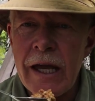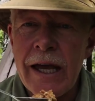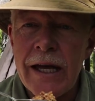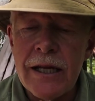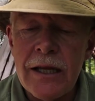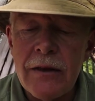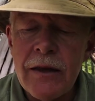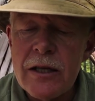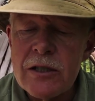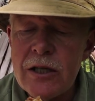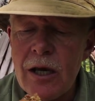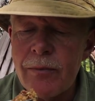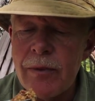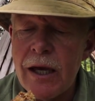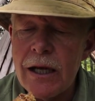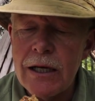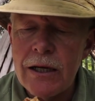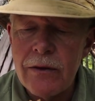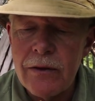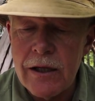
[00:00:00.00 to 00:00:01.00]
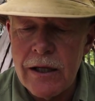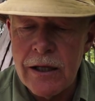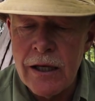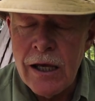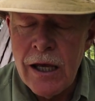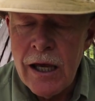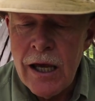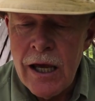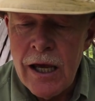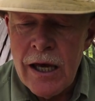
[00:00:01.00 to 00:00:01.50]
And in this, I'm getting the
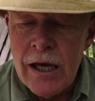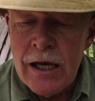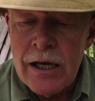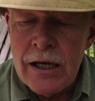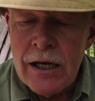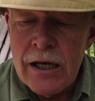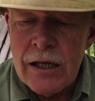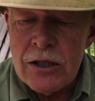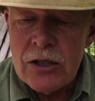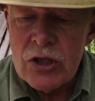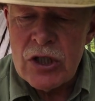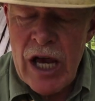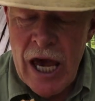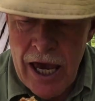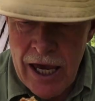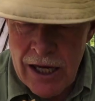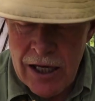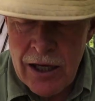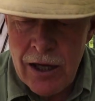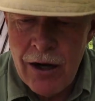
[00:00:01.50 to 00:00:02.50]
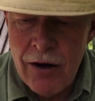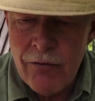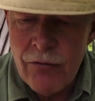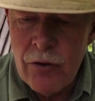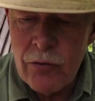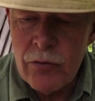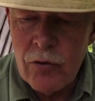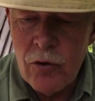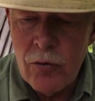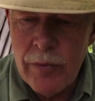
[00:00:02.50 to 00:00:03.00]
tang
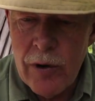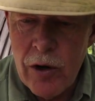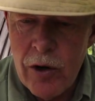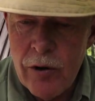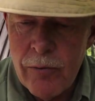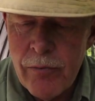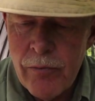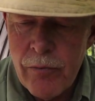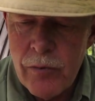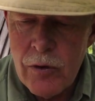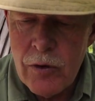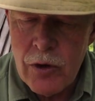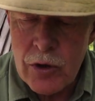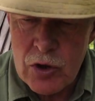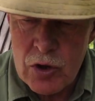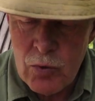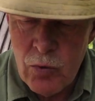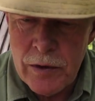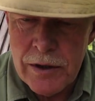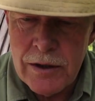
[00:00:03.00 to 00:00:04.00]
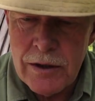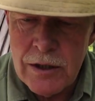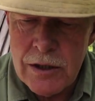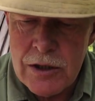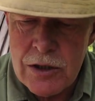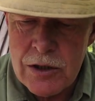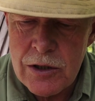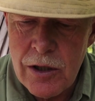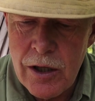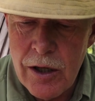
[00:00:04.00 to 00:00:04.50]
of the rhubarb, the
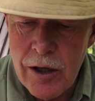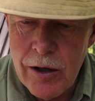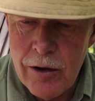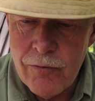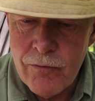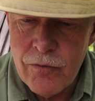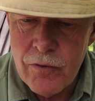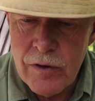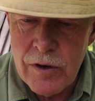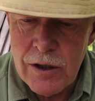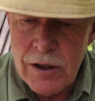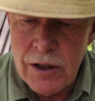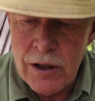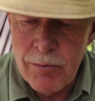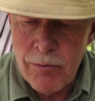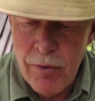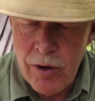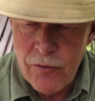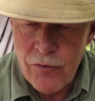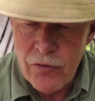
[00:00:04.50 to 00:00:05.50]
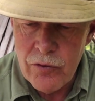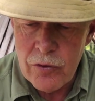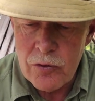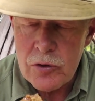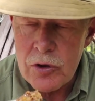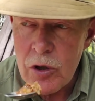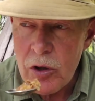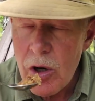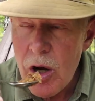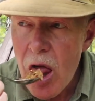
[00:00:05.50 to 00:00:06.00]
sweetness of the monk
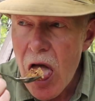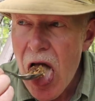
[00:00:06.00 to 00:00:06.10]
fruit.